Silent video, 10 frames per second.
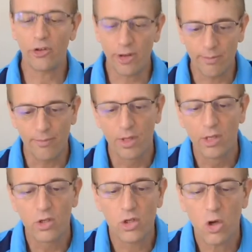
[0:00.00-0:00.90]
it.
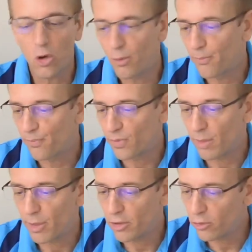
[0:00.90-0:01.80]
So
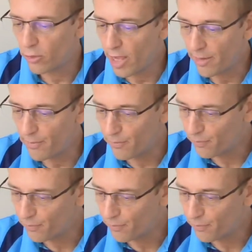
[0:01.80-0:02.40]
I'm gonna do that.